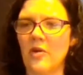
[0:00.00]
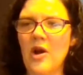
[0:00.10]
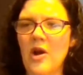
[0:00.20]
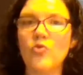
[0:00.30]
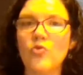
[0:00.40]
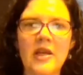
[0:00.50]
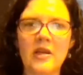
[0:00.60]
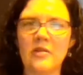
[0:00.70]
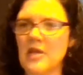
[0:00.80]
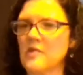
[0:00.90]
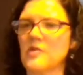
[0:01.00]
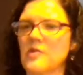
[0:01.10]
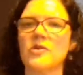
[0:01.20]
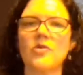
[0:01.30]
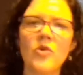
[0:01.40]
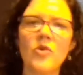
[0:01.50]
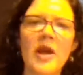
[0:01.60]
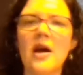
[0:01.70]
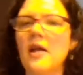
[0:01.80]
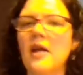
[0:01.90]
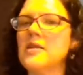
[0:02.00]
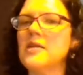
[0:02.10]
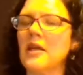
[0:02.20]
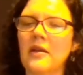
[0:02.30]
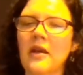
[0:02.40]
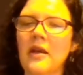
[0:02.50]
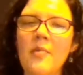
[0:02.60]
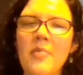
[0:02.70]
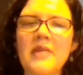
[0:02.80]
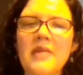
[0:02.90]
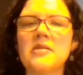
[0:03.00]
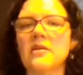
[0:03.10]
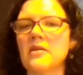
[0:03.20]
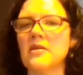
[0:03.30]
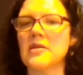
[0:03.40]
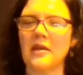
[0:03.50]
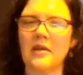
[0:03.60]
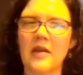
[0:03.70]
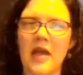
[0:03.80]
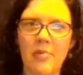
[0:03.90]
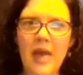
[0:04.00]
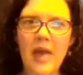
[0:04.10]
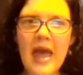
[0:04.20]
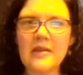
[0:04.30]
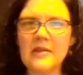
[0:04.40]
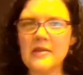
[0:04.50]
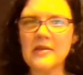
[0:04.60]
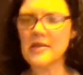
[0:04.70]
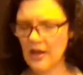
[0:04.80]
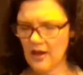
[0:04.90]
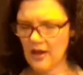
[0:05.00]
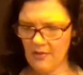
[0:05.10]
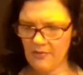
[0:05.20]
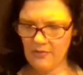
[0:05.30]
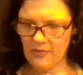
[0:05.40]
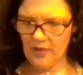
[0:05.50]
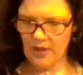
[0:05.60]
writing utensils, so crayons and pencils and pens, and